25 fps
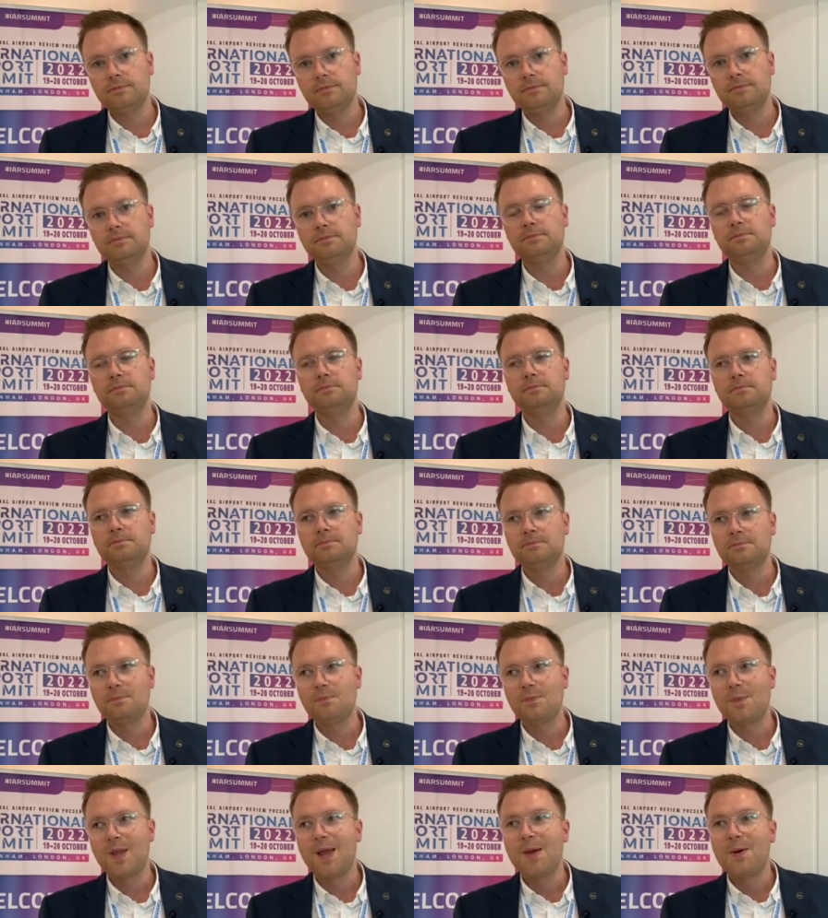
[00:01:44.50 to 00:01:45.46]

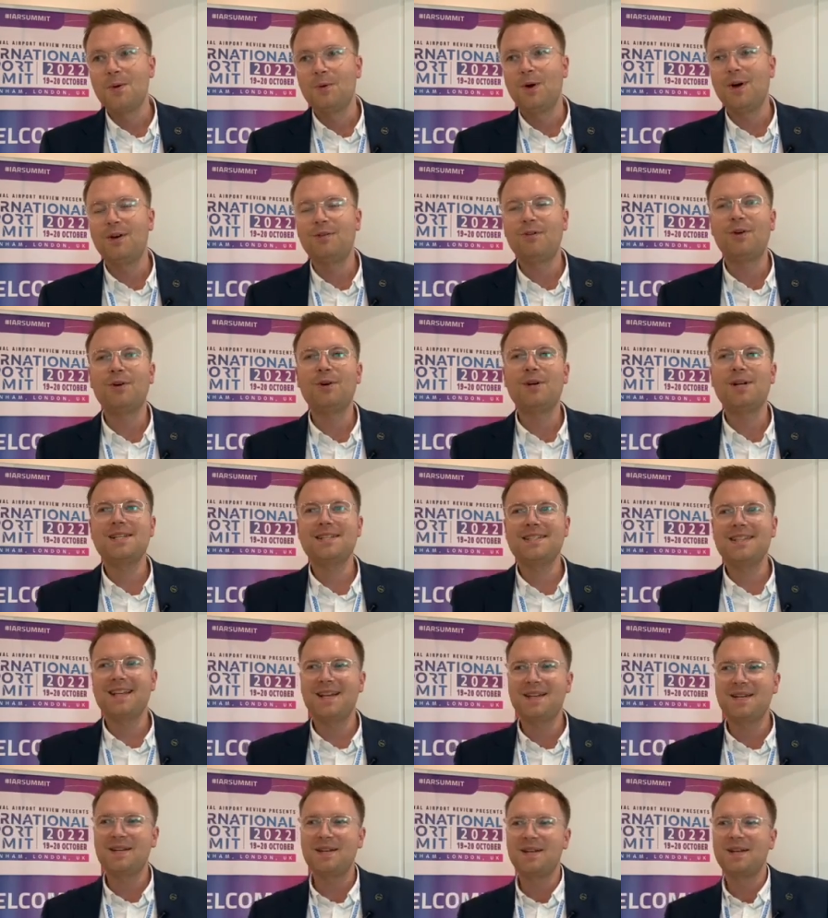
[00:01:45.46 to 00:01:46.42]
Mm. Well, I've already
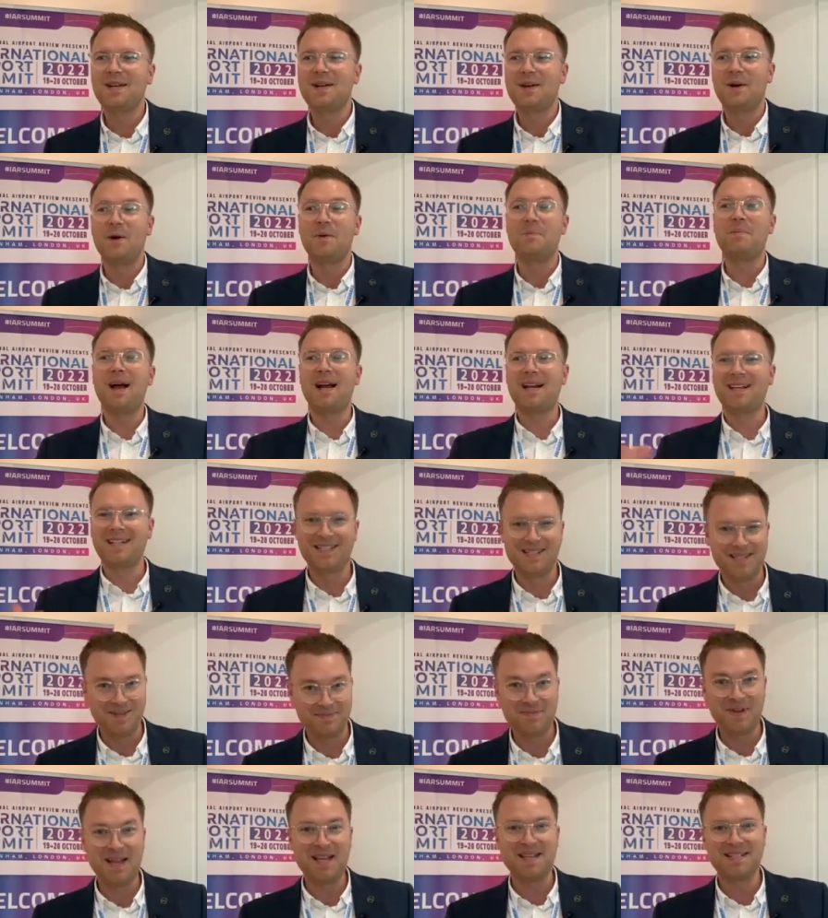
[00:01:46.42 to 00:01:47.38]
said go back to
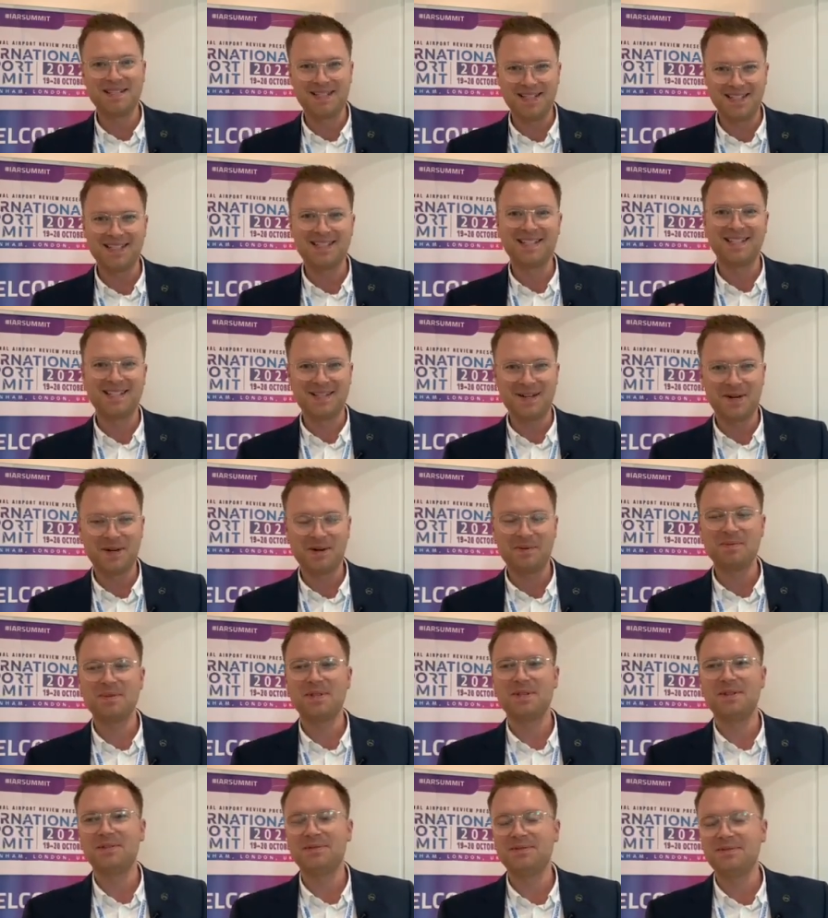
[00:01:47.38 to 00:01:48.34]
the basics yep. in
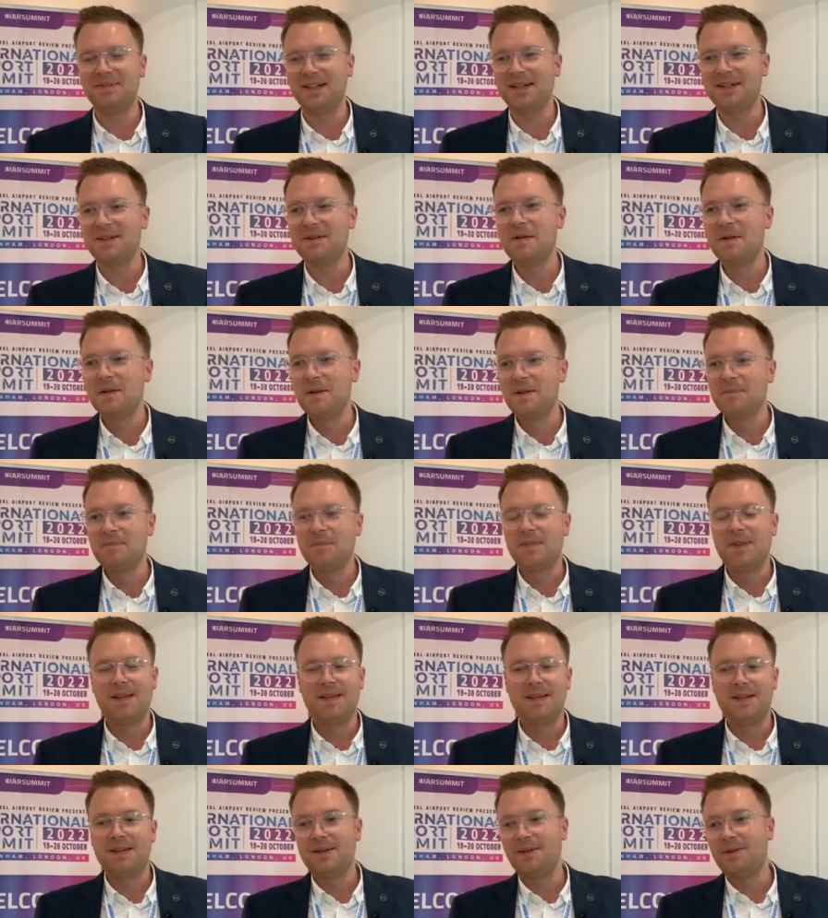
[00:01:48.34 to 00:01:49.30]
terms of uh,
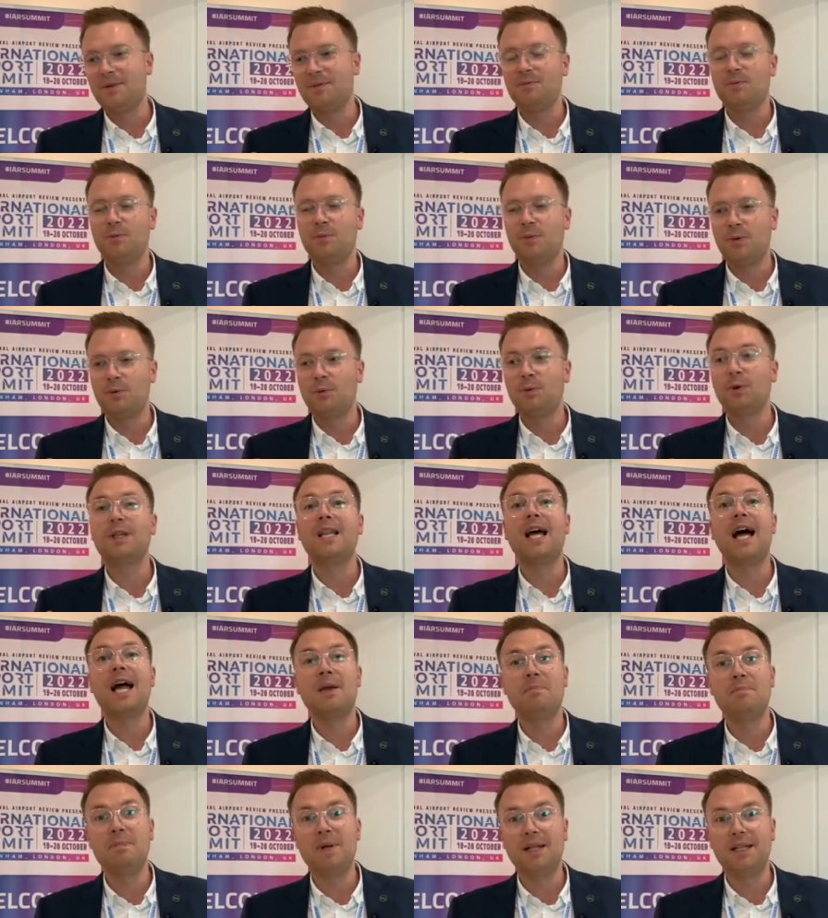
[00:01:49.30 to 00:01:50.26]
you know,
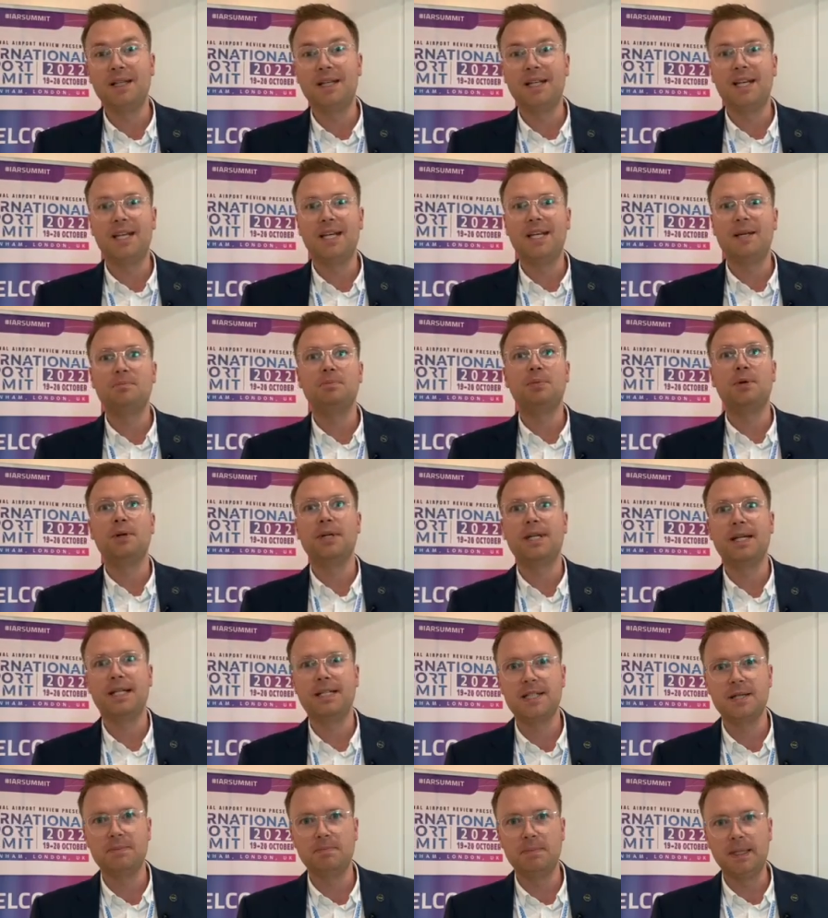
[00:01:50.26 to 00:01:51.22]
reliability,
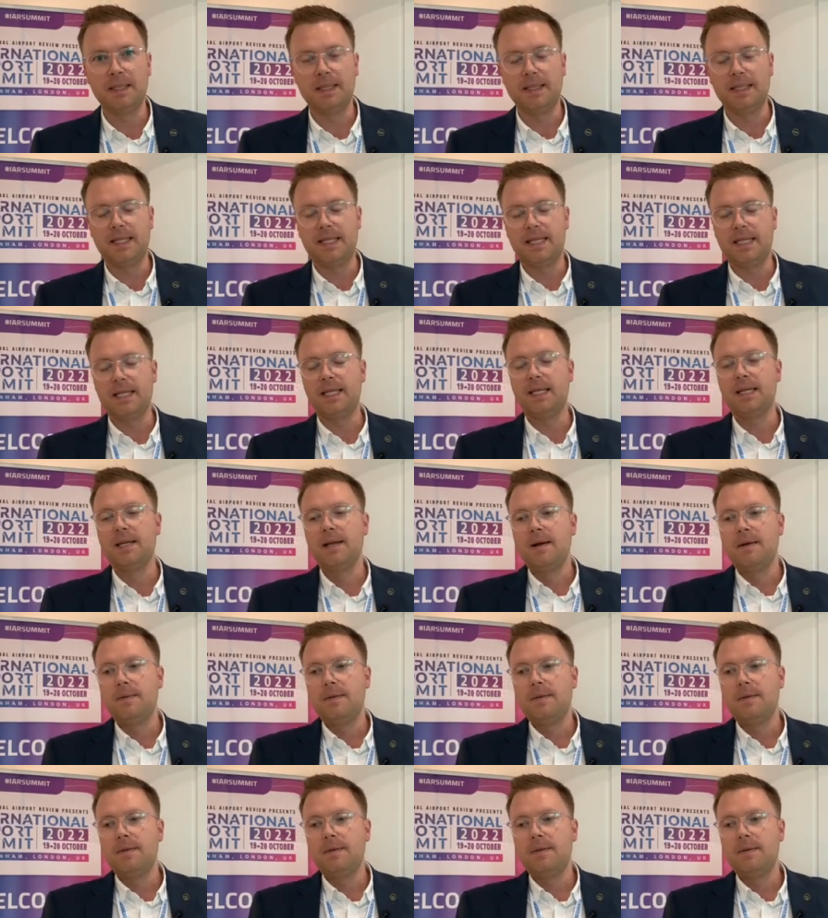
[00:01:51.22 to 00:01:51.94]
predictability.